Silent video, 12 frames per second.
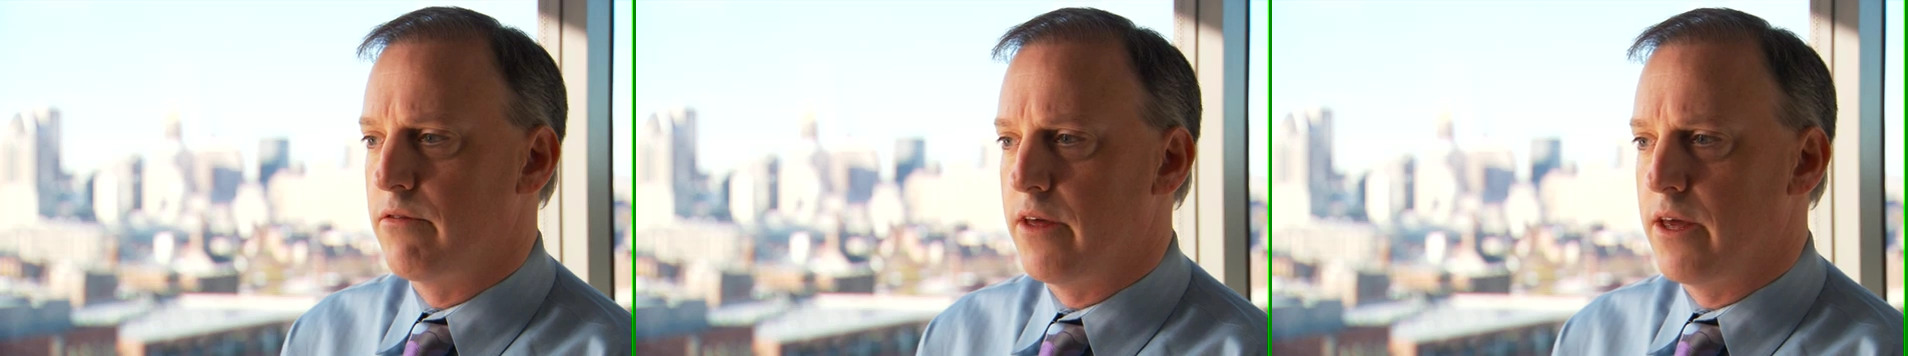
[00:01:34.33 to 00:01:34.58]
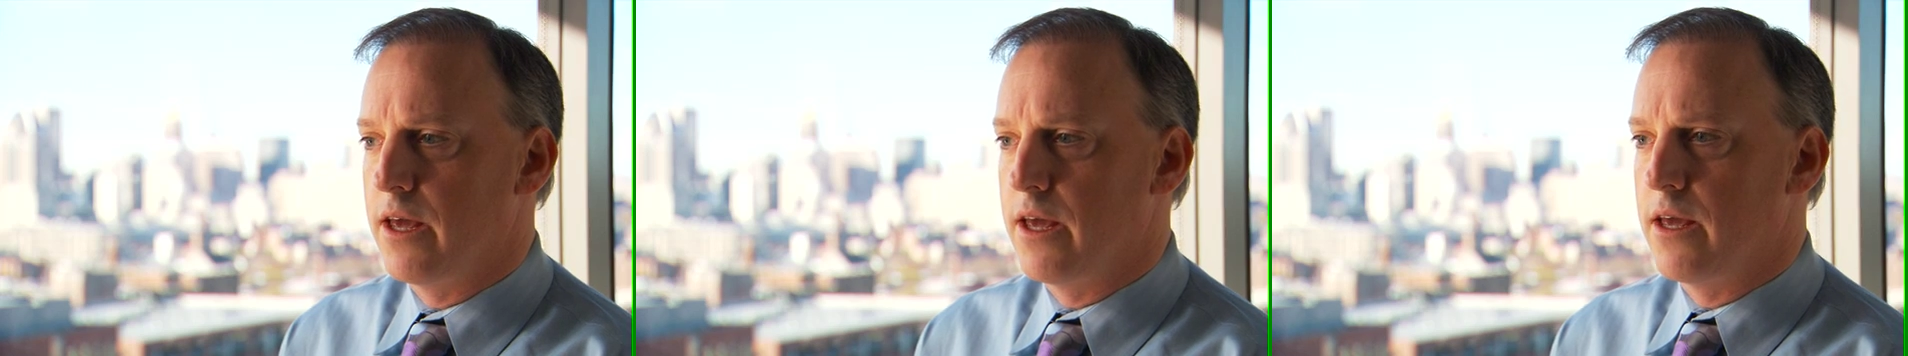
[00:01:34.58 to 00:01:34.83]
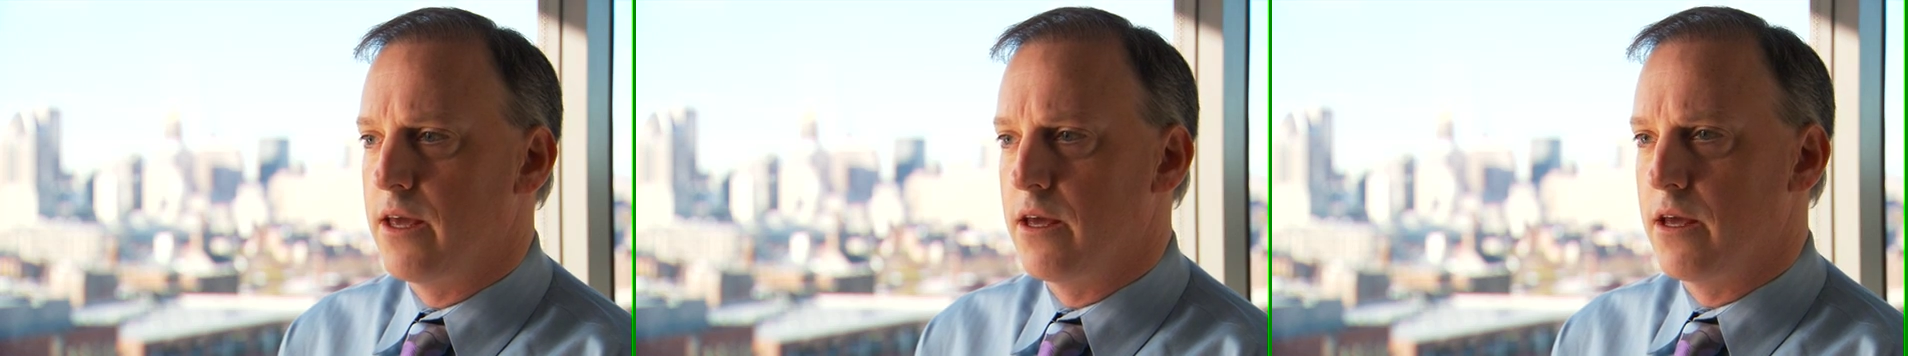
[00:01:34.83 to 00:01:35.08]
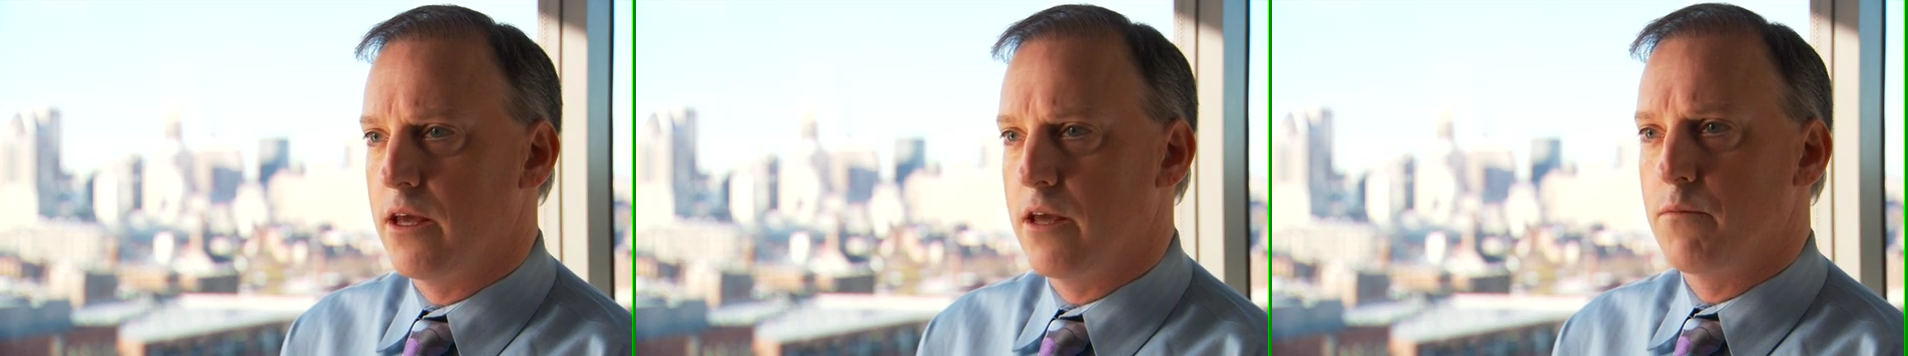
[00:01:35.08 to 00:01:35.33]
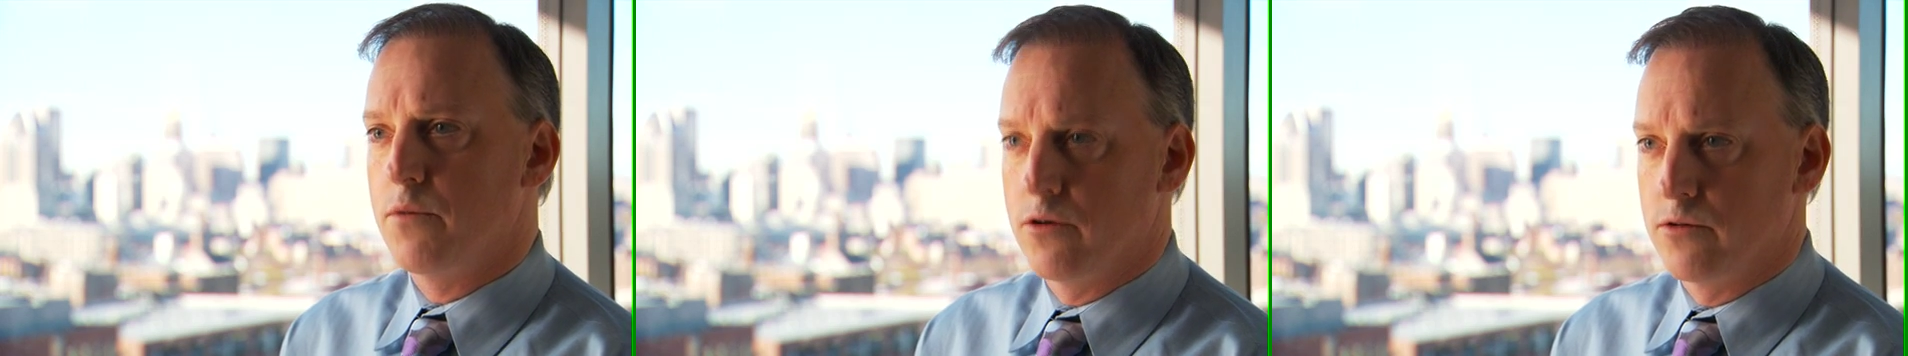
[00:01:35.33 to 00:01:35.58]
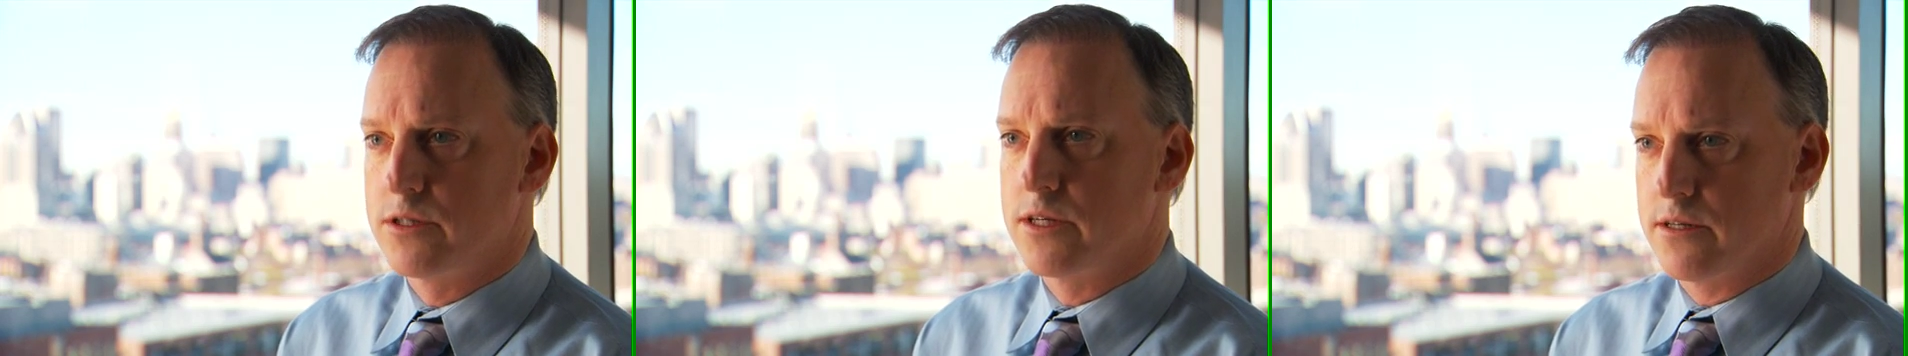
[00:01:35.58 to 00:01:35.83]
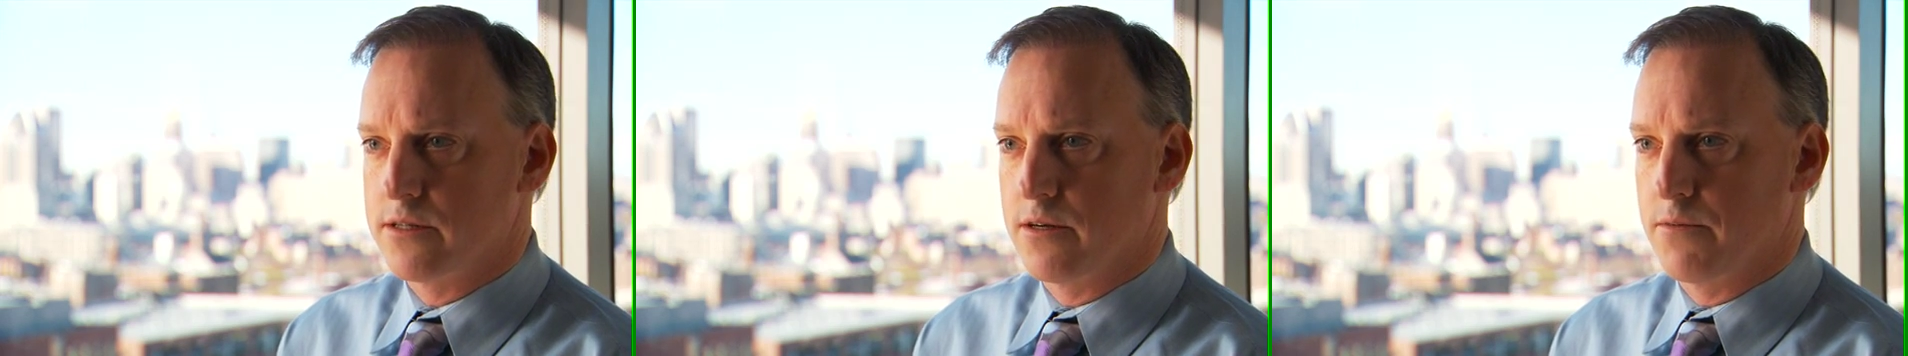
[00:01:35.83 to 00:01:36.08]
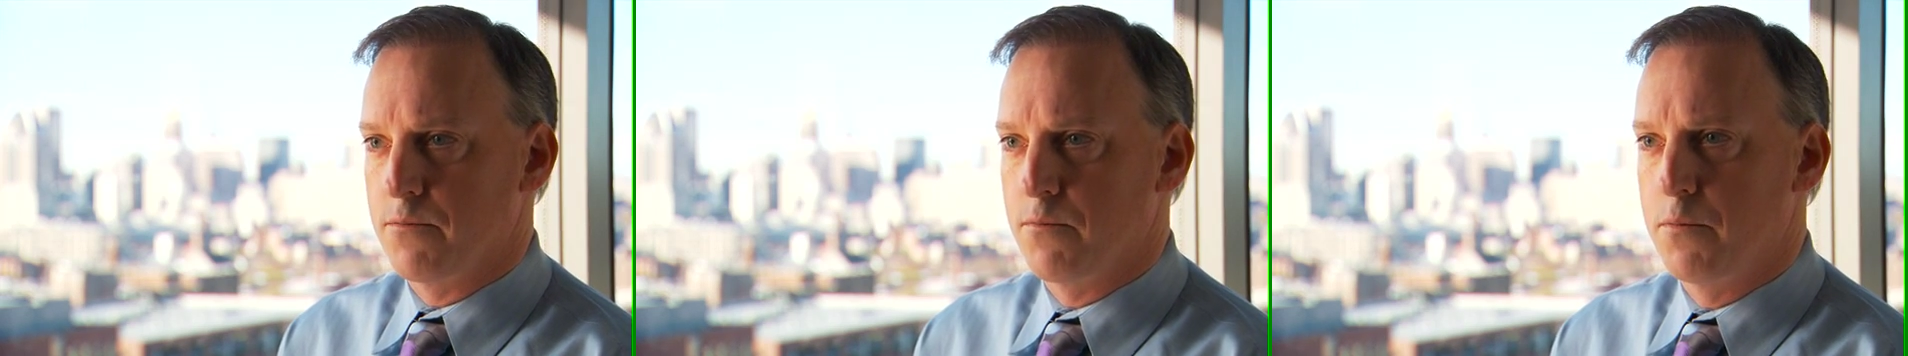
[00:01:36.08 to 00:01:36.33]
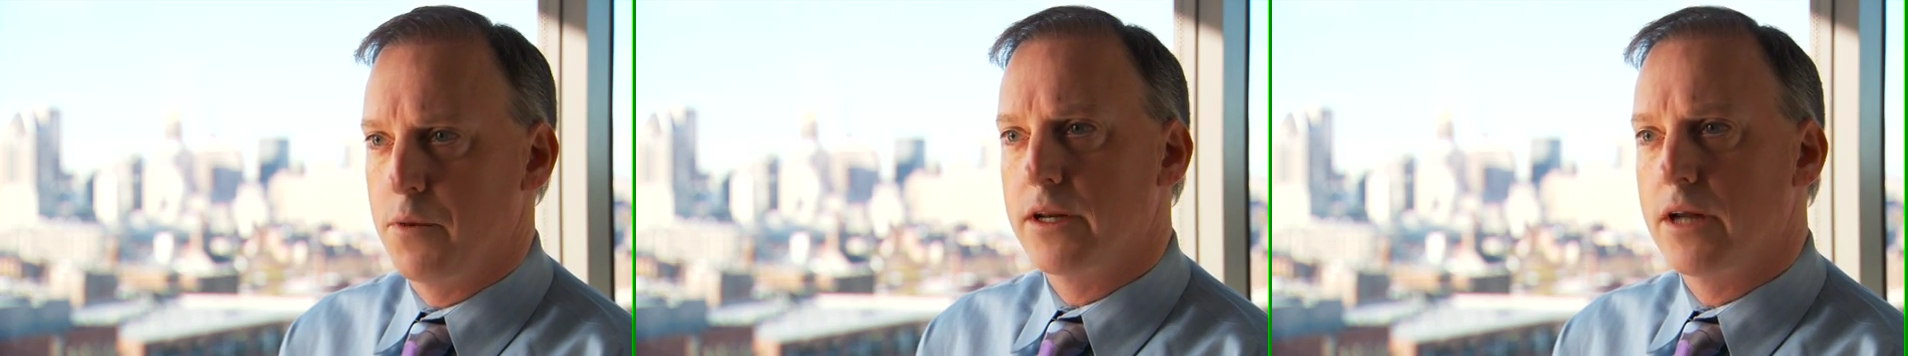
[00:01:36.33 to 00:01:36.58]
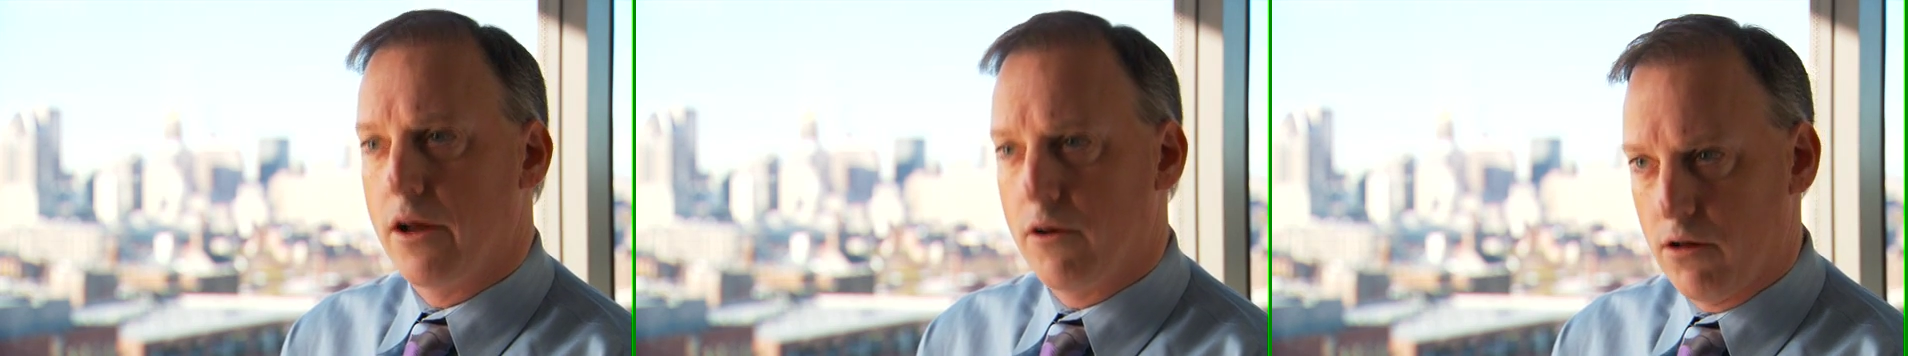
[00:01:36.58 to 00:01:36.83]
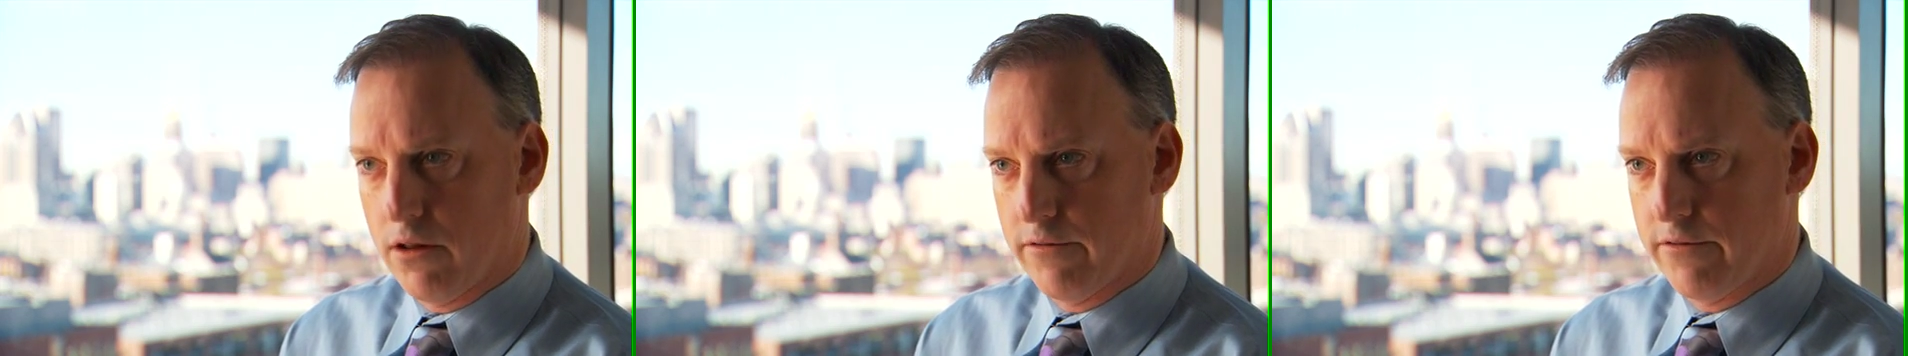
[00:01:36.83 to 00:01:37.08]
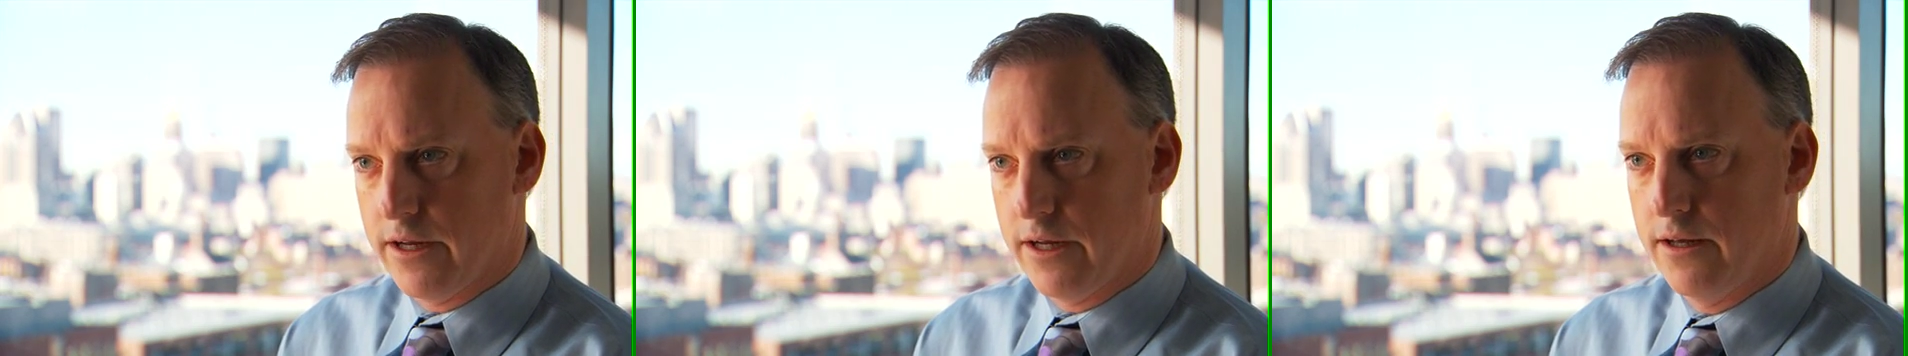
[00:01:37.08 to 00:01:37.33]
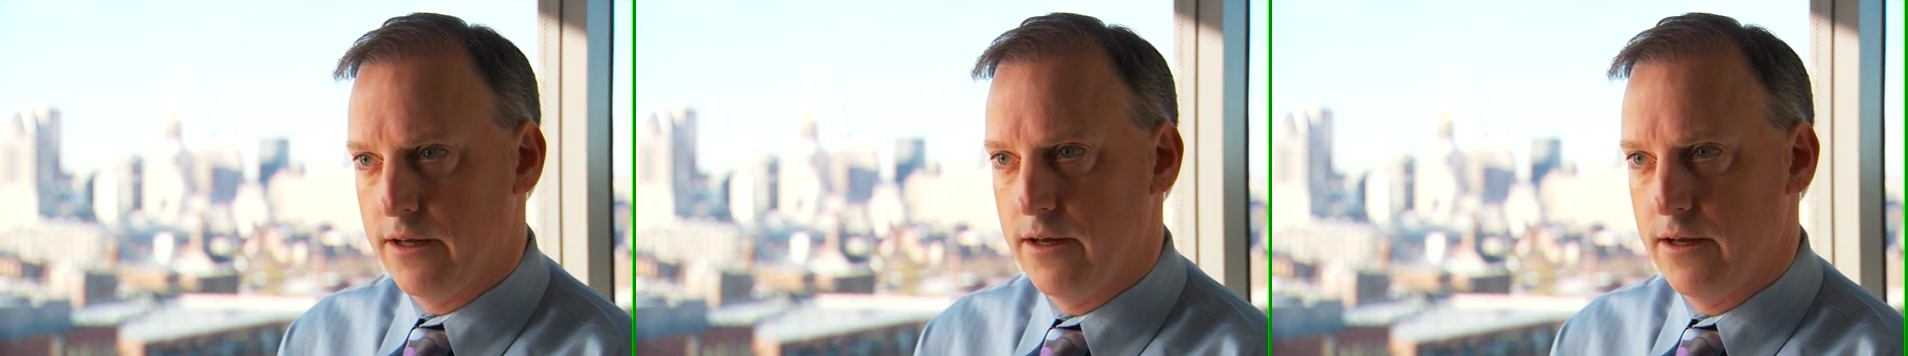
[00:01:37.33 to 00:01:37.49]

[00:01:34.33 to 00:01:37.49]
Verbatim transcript: the immune system, but not all of it.